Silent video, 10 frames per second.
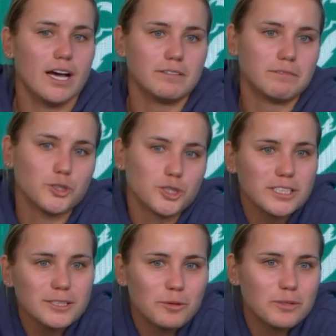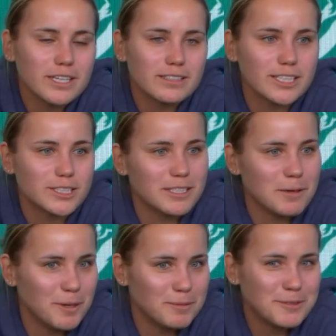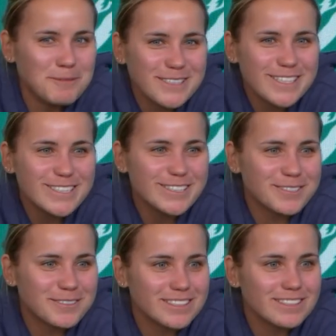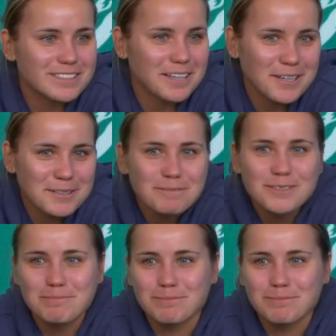Unfortunately, no one has actually come up to me during this time,